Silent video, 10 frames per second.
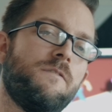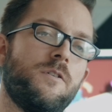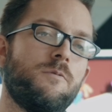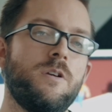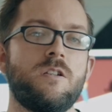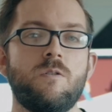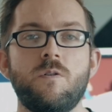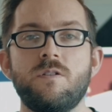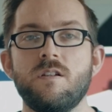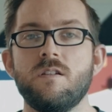different
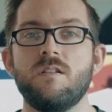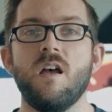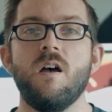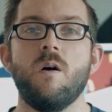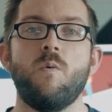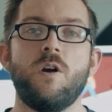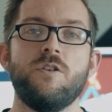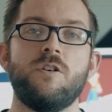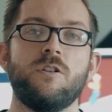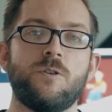resources where
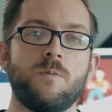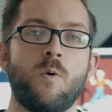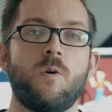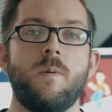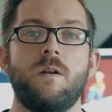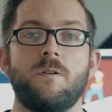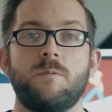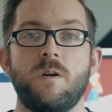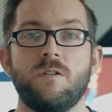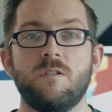you can learn more about
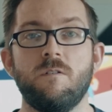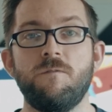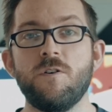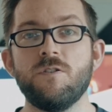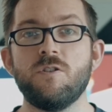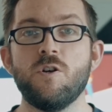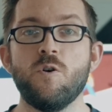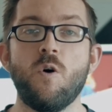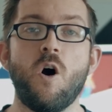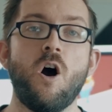expressions. The first
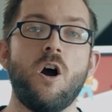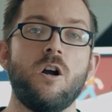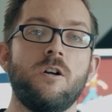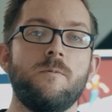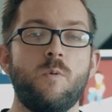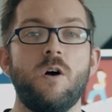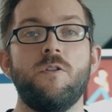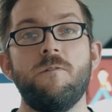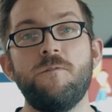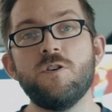two are,
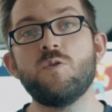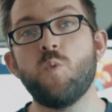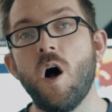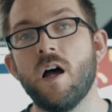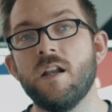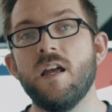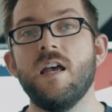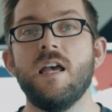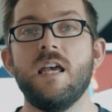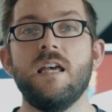well, the first one
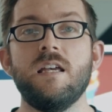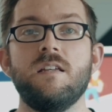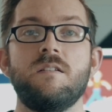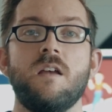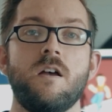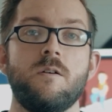is